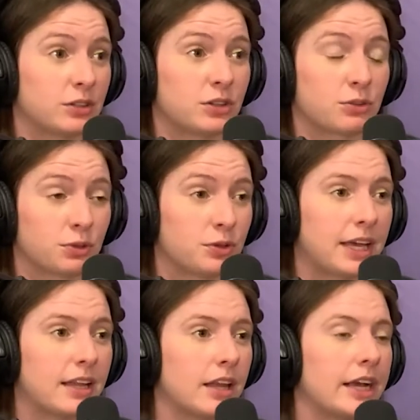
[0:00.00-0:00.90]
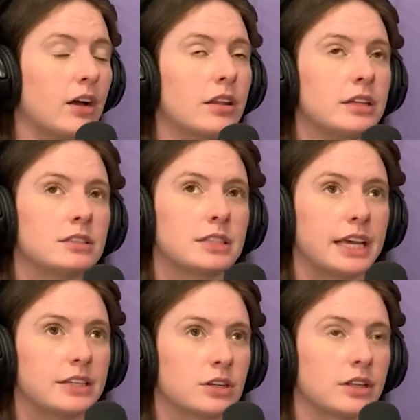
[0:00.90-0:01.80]
through that? Like all these
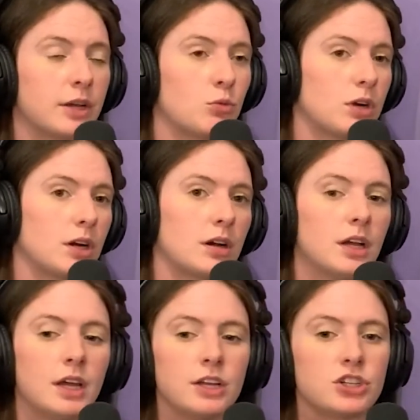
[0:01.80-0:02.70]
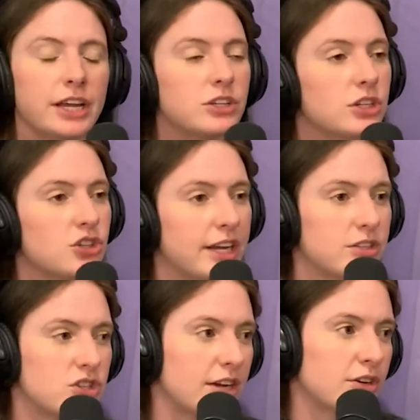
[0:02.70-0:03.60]
states are like, we're changing
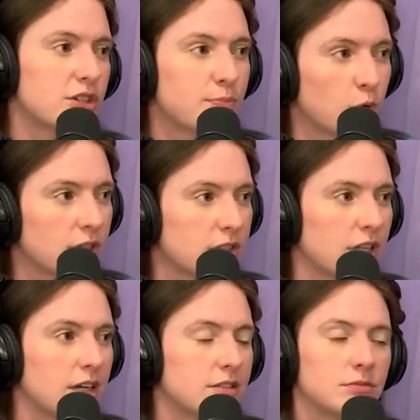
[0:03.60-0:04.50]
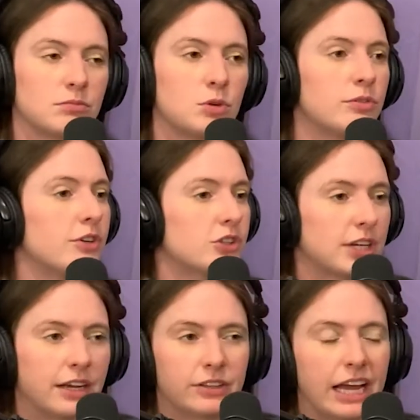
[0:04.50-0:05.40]
transgender sports laws. Move your
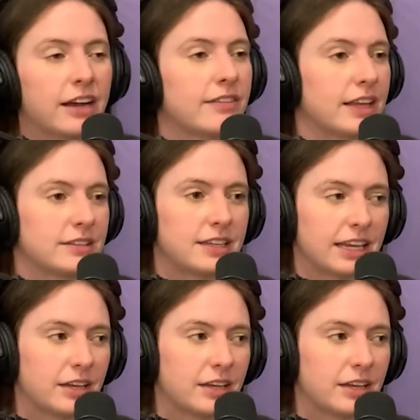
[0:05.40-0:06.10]
child out of that state